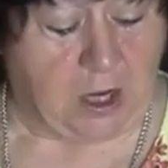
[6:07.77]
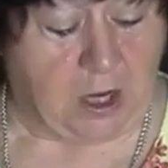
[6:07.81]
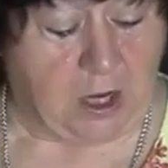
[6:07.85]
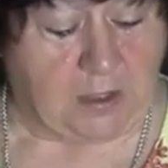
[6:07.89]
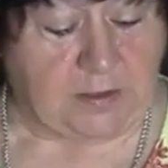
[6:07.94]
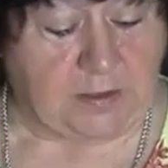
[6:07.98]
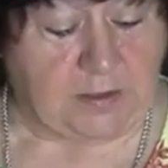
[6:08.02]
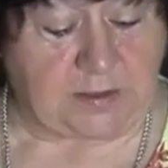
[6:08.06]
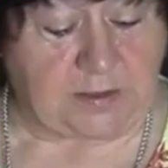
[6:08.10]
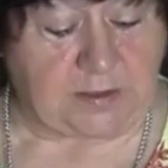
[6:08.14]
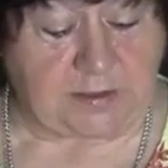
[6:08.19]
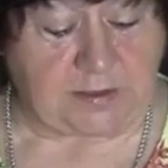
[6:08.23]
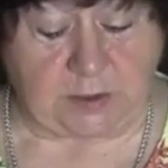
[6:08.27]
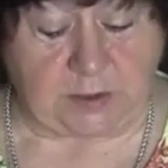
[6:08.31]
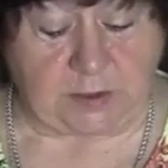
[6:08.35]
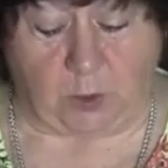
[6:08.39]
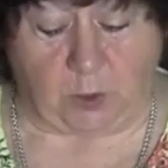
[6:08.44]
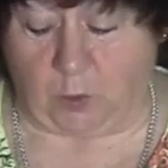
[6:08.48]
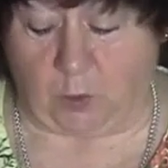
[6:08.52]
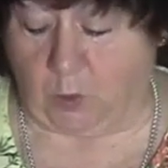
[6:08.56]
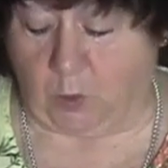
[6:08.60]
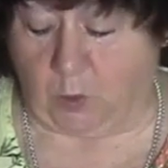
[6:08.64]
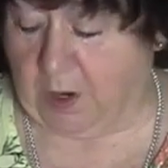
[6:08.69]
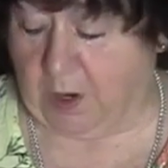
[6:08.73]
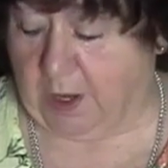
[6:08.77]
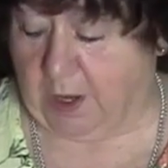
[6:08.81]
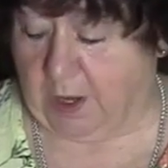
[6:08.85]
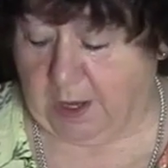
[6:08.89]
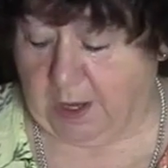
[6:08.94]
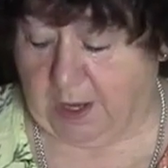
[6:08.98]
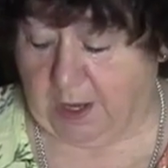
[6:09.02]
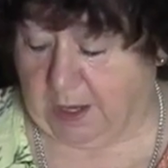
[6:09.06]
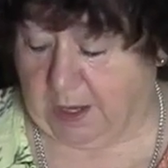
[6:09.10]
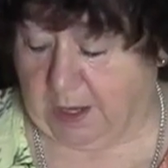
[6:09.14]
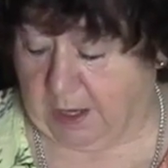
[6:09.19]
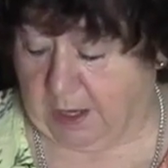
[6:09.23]
So
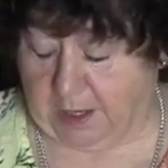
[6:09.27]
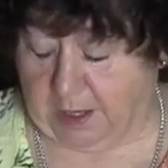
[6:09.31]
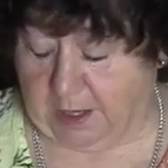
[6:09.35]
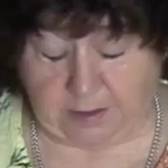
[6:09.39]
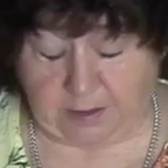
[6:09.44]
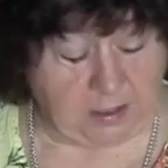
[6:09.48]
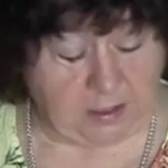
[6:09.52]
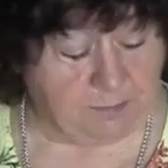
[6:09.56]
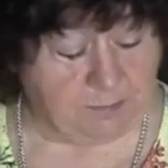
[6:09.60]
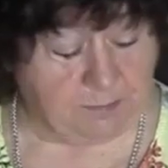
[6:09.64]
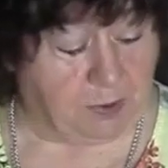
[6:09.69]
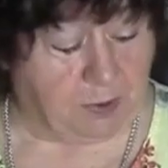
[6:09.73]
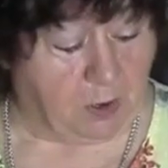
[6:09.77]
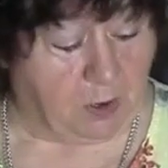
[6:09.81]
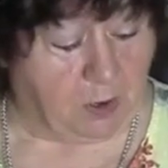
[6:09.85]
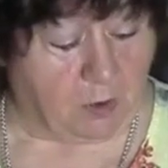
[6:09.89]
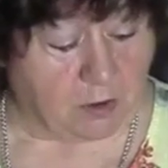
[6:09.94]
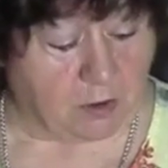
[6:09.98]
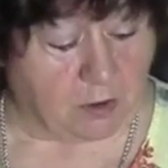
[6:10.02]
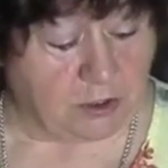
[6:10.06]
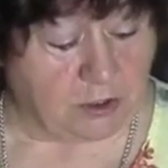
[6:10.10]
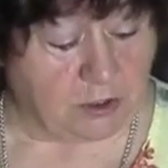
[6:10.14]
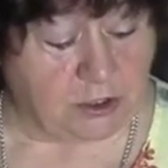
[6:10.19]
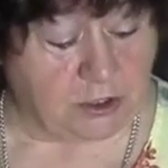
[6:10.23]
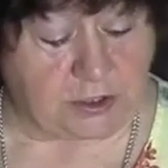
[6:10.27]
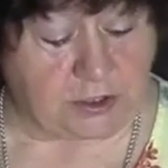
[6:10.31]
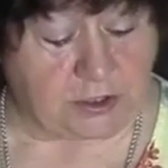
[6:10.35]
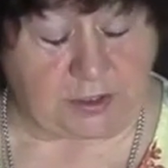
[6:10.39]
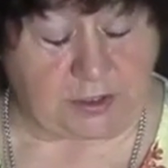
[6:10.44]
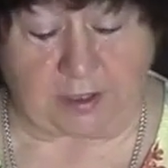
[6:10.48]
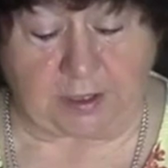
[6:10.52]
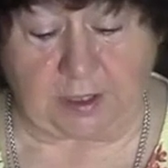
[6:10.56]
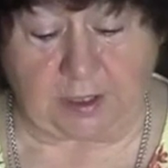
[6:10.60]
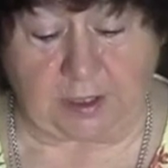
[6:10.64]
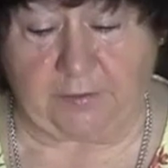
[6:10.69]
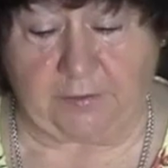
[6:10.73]
it's important
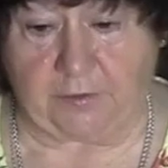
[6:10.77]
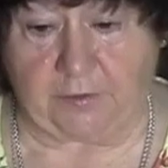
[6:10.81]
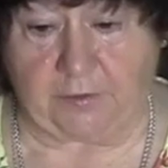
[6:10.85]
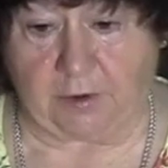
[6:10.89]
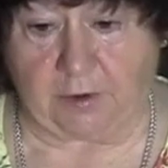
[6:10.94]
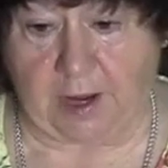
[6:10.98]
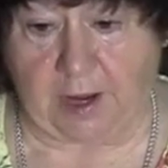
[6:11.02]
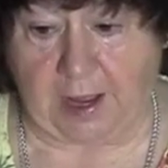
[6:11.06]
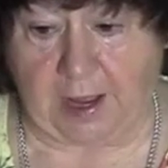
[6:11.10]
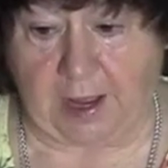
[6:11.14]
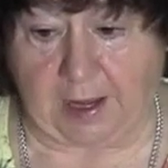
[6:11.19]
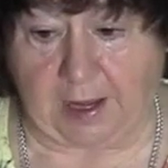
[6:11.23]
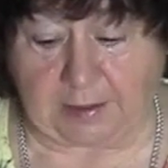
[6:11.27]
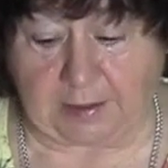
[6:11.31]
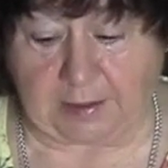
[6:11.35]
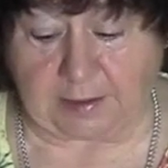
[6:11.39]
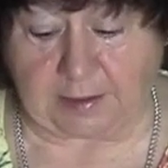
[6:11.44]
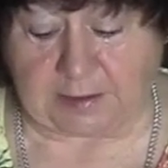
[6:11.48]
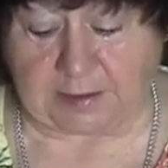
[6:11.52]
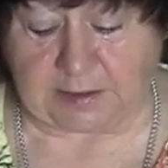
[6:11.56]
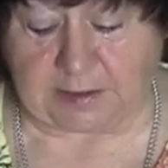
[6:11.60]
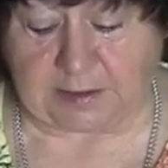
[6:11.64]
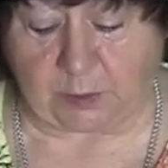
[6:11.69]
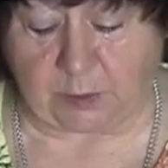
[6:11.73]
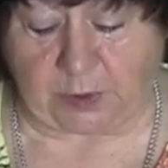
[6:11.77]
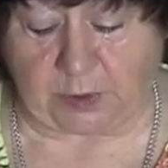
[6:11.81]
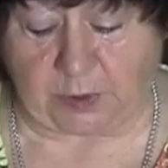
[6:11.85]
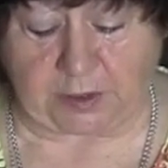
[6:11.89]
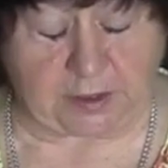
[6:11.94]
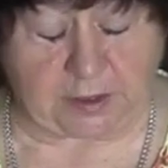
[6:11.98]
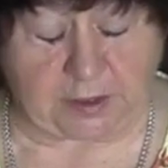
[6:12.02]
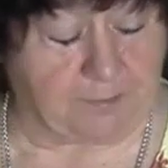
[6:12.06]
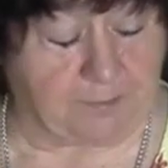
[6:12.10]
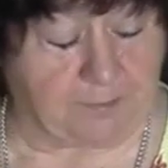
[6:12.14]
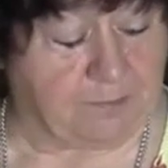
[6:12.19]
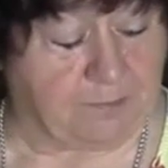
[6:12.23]
that if you're hand sewing
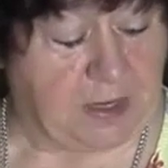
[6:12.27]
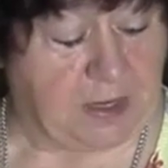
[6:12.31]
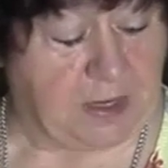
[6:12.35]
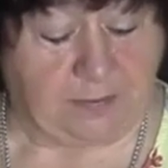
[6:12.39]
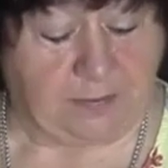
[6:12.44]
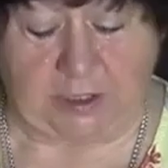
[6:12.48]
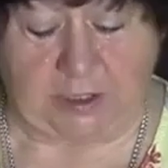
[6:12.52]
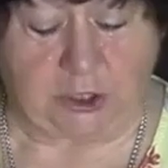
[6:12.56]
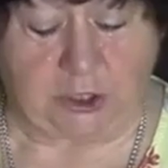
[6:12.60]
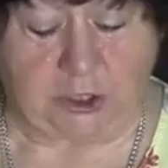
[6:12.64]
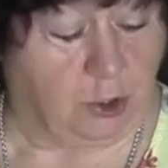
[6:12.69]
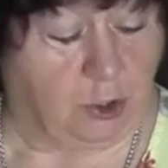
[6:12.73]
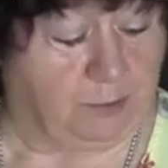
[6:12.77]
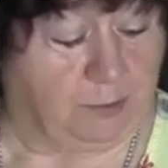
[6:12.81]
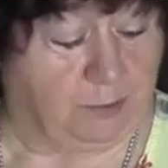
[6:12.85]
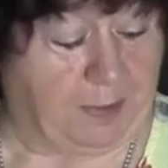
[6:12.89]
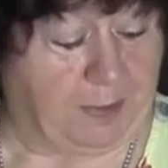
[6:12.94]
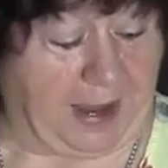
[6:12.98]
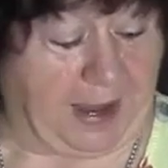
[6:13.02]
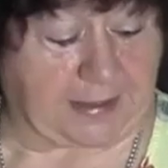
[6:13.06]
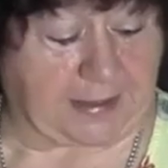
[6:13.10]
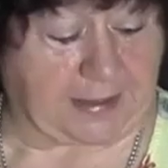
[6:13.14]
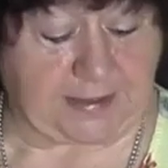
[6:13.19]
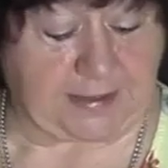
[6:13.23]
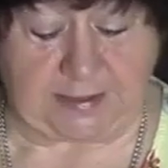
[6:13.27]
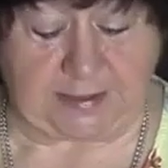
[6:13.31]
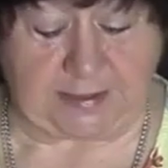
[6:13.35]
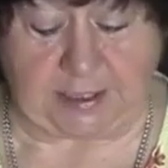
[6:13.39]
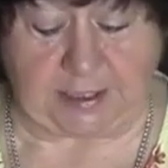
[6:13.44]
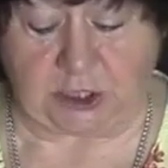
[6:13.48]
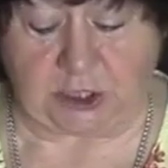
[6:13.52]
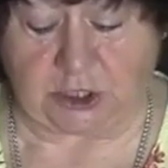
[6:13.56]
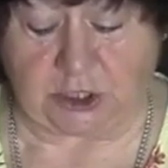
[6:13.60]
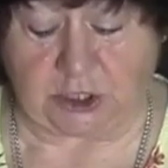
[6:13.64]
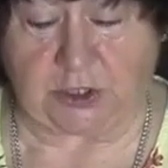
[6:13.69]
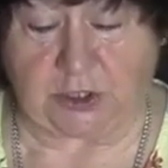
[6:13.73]
them, that you
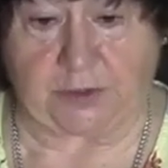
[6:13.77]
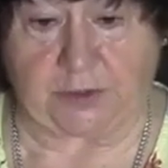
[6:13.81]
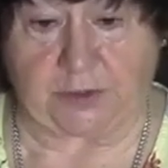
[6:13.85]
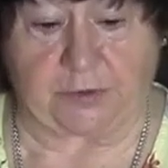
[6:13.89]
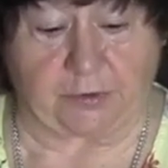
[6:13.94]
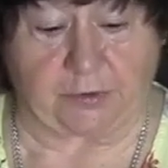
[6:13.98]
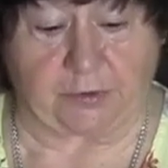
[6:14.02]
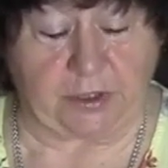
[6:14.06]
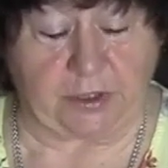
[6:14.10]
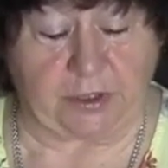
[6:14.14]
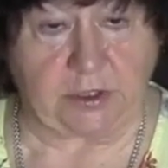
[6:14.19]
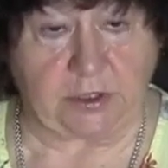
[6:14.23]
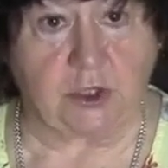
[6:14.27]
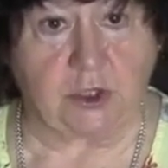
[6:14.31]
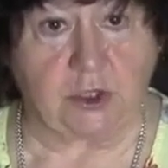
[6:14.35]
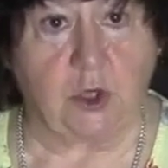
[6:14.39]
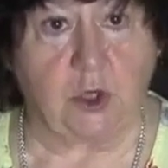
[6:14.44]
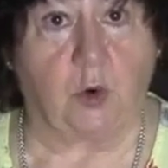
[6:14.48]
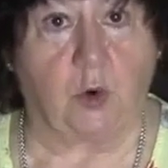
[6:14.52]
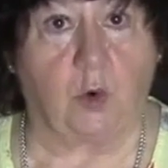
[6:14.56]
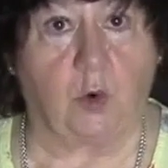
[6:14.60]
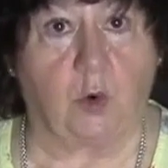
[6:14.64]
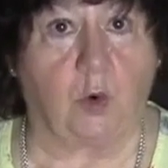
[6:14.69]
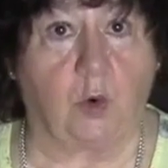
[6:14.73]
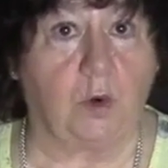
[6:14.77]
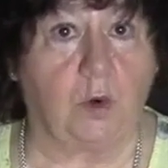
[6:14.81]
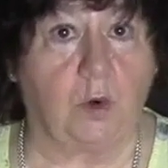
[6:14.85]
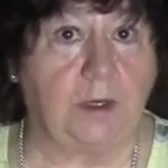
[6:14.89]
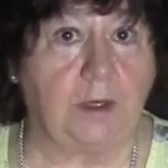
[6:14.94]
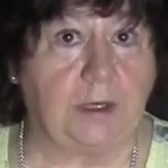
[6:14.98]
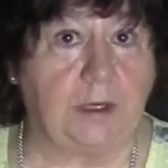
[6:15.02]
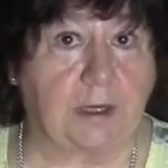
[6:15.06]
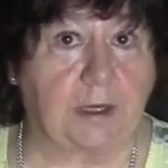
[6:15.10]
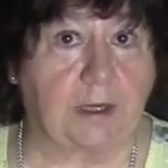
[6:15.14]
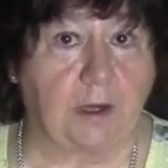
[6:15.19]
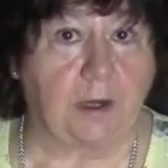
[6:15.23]
backstitch, that there is no
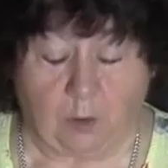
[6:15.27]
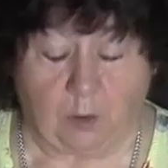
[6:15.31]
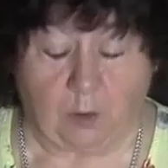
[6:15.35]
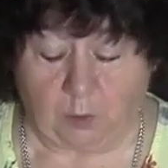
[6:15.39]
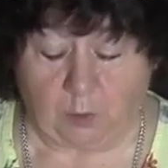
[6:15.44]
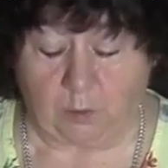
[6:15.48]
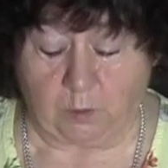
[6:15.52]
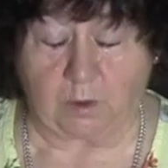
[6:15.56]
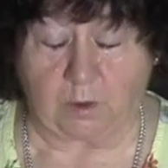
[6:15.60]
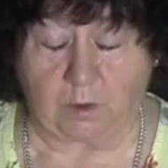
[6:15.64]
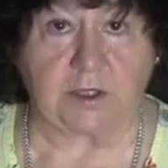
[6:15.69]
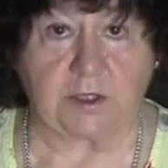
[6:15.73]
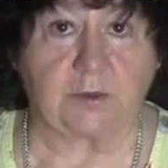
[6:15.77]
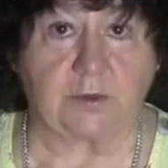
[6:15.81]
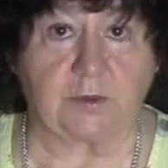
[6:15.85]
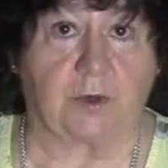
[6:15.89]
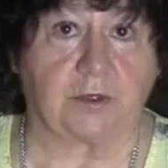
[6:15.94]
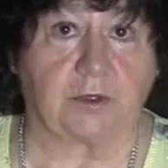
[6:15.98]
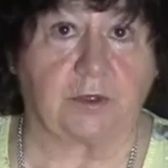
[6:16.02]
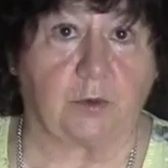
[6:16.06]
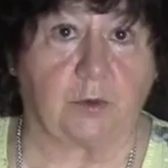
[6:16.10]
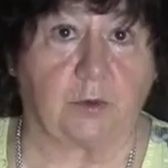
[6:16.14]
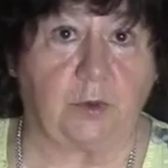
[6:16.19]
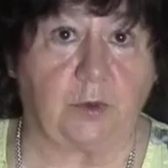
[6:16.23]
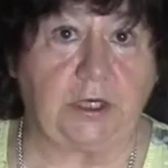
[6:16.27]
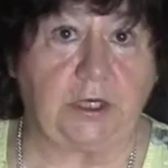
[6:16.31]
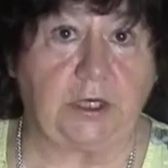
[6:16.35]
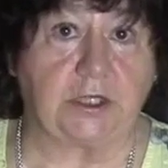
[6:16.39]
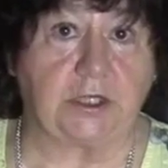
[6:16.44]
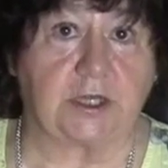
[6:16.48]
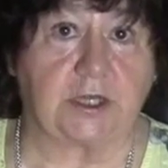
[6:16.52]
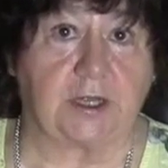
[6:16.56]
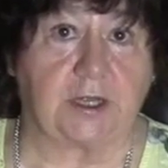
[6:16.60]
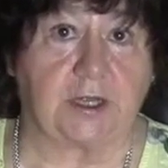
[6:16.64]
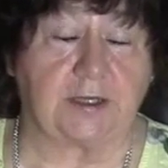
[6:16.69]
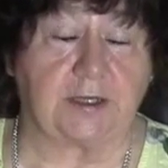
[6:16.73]
little holes where the wheat
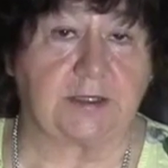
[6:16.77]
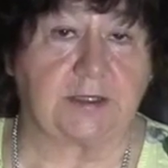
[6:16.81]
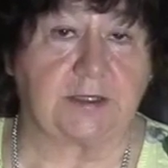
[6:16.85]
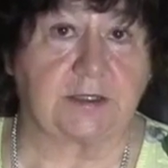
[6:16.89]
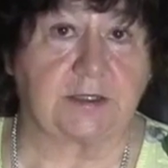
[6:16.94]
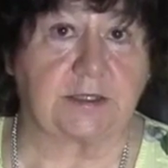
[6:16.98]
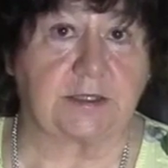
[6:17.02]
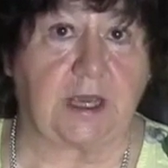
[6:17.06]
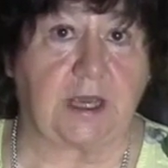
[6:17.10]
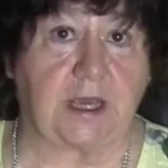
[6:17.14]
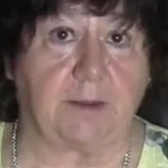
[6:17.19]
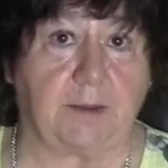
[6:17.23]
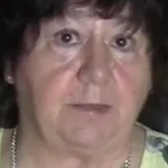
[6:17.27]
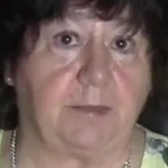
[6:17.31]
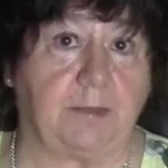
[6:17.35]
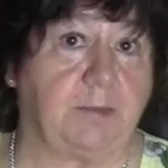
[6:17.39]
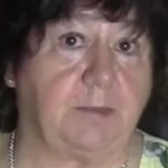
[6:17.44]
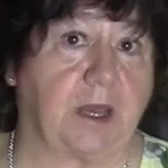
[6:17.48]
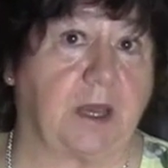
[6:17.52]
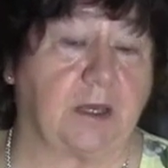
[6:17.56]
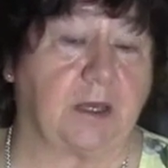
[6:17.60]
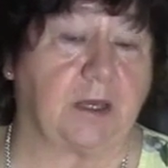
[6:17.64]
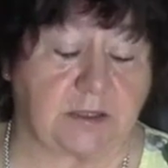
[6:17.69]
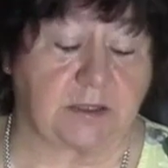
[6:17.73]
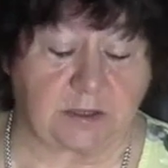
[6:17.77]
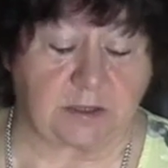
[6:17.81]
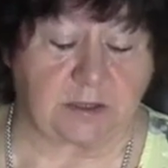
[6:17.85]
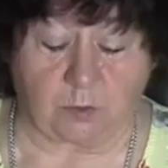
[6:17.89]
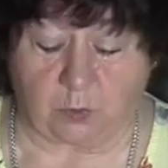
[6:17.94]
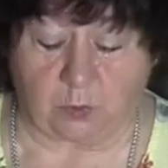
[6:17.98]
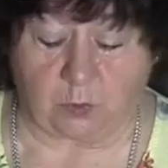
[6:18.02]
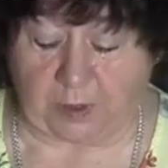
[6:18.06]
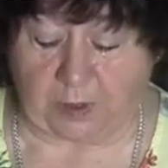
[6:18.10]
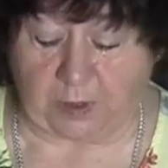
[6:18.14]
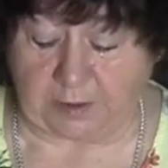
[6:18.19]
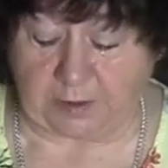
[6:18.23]
can escape, because
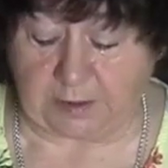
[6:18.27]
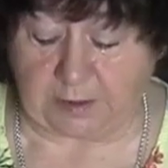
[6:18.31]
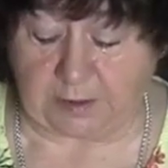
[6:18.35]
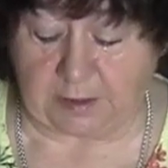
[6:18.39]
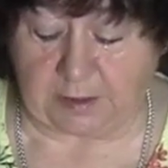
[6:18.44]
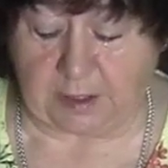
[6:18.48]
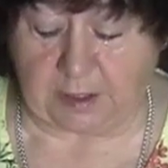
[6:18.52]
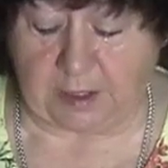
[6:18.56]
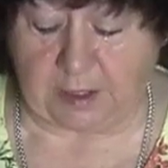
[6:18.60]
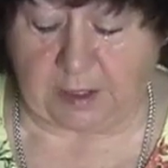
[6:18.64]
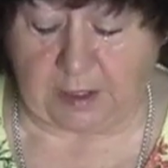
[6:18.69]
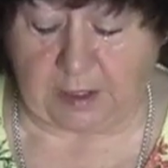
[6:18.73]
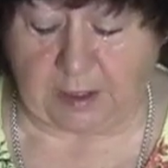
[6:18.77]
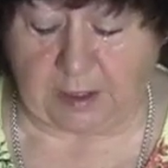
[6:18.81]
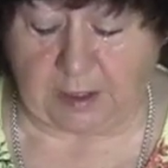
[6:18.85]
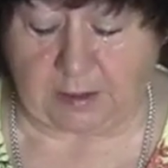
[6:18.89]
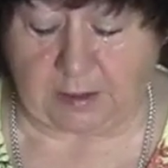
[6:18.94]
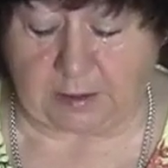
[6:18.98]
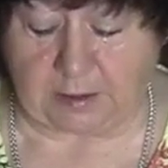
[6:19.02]
when the heat